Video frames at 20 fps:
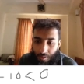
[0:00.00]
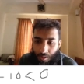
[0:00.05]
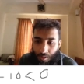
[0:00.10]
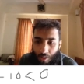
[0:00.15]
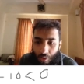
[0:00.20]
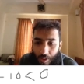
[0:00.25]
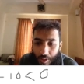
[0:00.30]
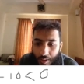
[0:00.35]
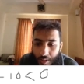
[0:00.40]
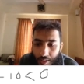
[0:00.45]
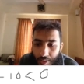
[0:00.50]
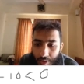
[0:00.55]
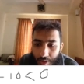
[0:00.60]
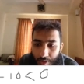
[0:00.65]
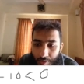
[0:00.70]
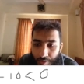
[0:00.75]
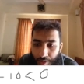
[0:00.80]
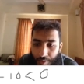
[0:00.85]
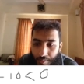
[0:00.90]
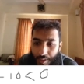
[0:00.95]
or is
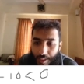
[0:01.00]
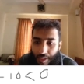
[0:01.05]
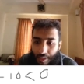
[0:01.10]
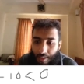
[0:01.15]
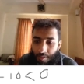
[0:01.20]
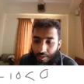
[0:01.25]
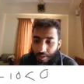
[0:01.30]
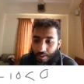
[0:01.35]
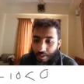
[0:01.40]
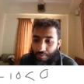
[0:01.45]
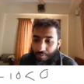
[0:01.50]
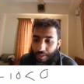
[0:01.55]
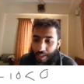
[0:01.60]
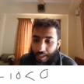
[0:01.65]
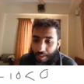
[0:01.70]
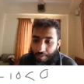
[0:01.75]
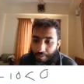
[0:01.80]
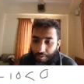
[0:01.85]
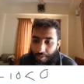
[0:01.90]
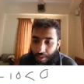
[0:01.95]
it 5? Yeah, it's
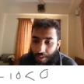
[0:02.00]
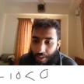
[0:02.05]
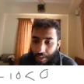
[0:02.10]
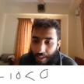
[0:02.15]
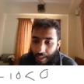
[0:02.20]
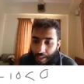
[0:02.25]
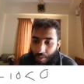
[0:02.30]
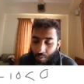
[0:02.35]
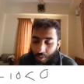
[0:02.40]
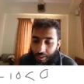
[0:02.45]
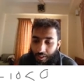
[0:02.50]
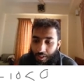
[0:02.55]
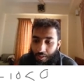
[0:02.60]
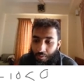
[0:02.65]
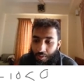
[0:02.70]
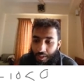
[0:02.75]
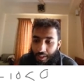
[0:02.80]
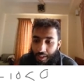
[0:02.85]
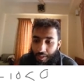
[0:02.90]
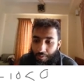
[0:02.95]
5. And what can
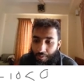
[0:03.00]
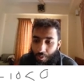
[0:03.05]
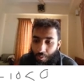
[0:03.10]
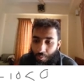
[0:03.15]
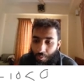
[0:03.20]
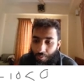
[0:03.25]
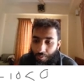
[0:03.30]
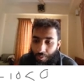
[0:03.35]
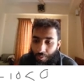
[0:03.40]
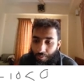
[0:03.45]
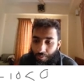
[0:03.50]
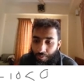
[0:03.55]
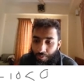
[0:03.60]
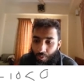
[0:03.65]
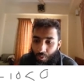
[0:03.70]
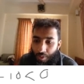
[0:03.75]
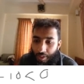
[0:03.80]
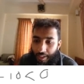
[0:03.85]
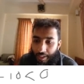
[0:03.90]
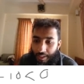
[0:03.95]
we take common from
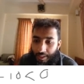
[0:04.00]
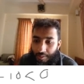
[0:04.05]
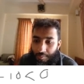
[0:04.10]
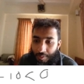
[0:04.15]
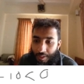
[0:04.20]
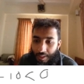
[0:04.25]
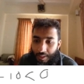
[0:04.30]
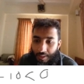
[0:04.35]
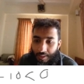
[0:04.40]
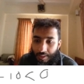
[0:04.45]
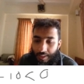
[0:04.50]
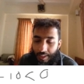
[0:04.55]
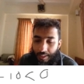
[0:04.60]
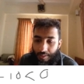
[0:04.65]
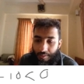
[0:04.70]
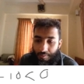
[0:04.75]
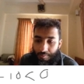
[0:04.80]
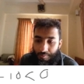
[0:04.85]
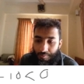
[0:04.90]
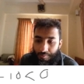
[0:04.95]
4x minus 10?